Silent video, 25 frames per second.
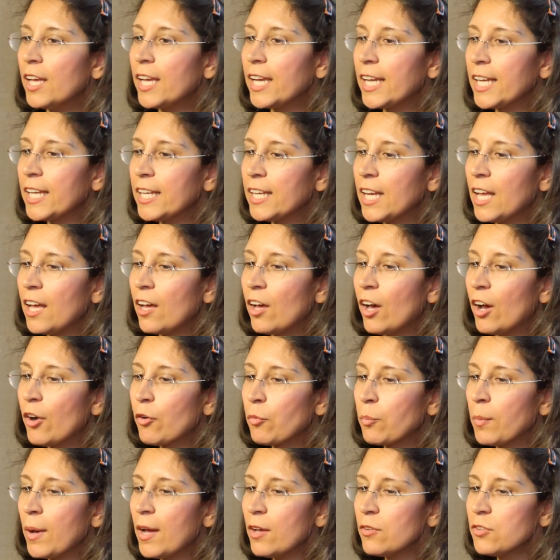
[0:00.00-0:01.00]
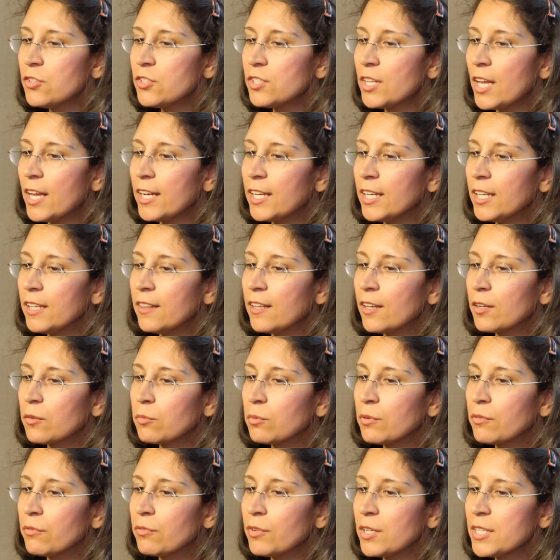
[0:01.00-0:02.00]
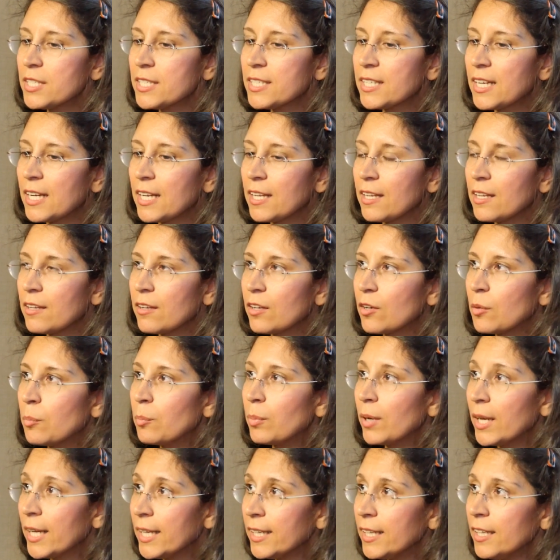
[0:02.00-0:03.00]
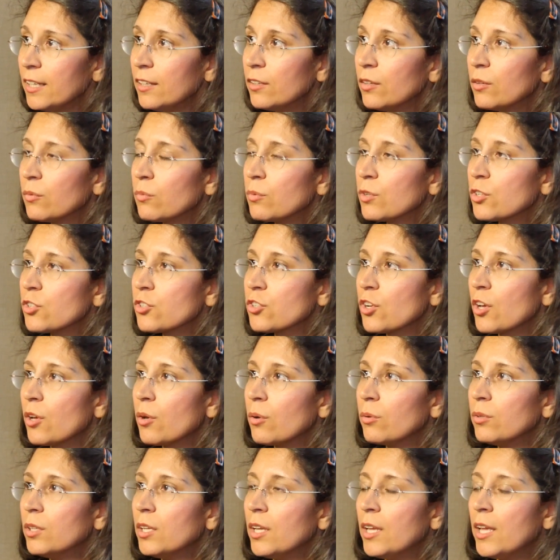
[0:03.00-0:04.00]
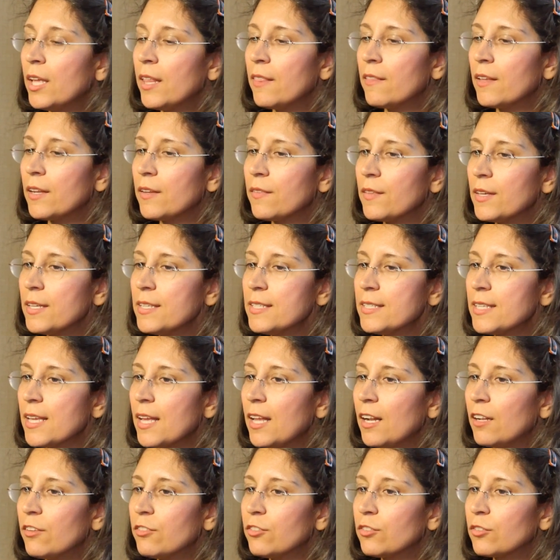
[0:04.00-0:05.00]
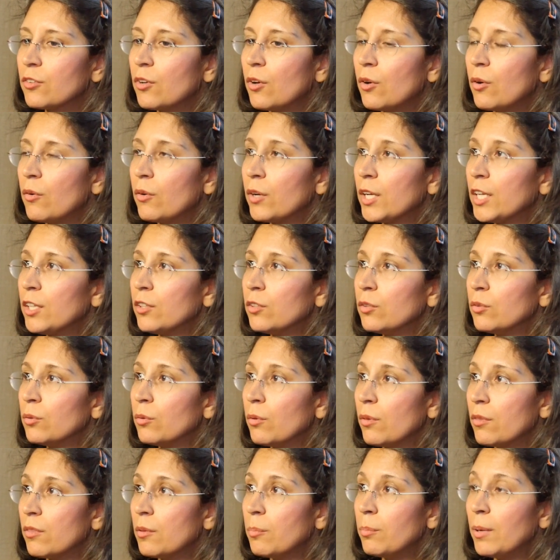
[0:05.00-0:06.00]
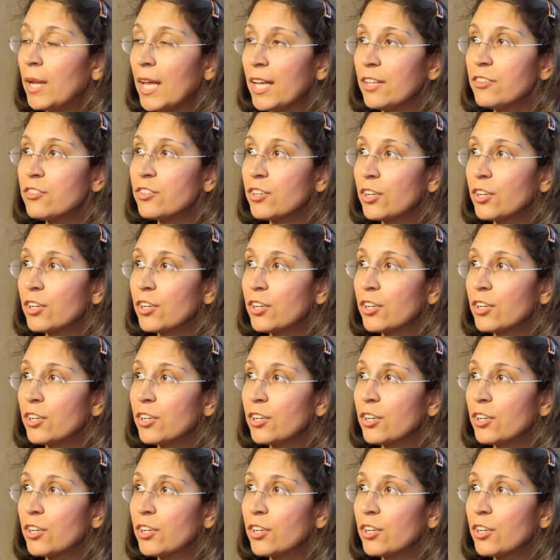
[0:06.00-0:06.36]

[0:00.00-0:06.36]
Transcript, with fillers: In uh, our mouse study that we've recently completed, we showed that these cells go into the blood